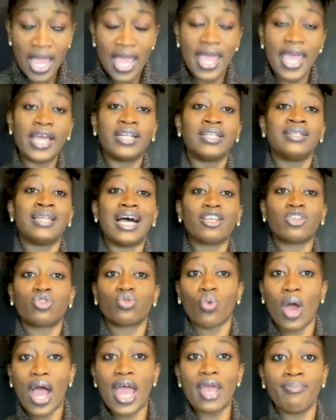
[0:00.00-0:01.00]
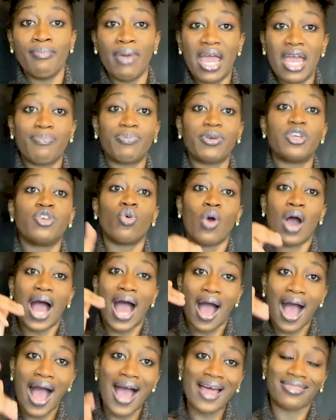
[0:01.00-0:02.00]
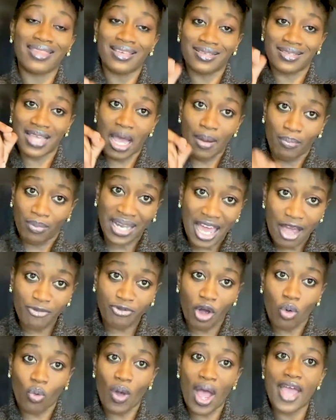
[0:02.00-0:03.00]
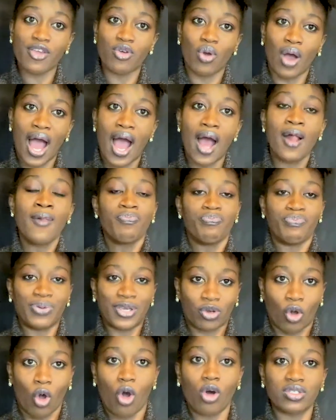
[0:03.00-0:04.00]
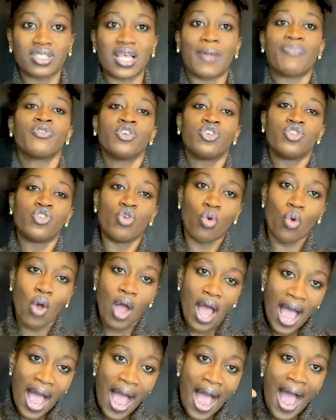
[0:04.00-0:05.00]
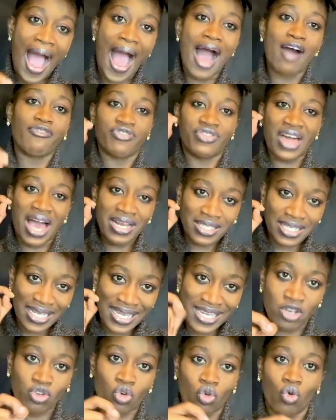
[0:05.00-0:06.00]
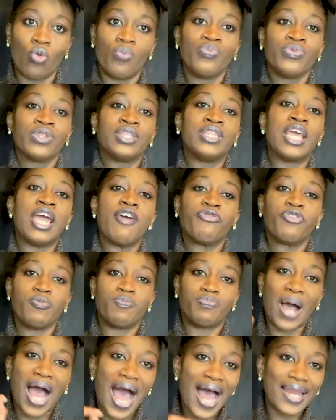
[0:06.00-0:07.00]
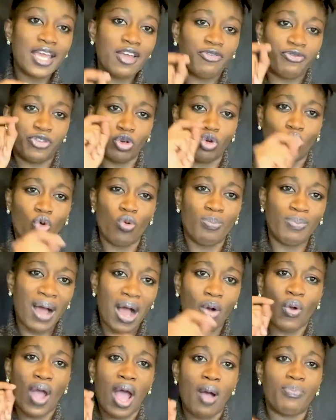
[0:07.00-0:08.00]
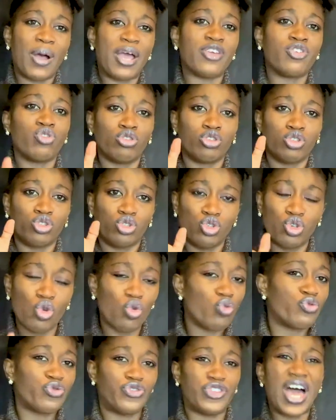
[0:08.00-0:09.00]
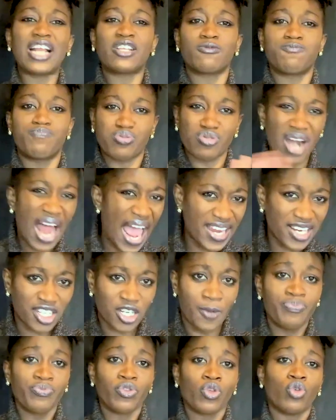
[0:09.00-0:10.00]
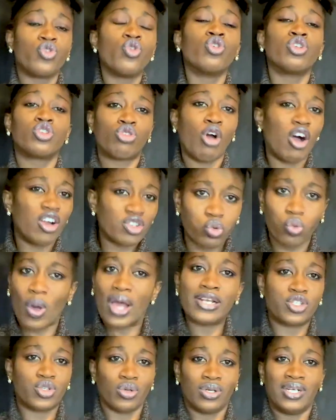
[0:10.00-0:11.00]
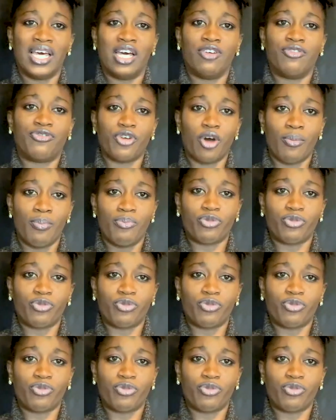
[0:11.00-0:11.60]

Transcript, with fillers: and that's why maybe you are at the same level where you are because you have that ego whereby you you that pride you don't want to learn from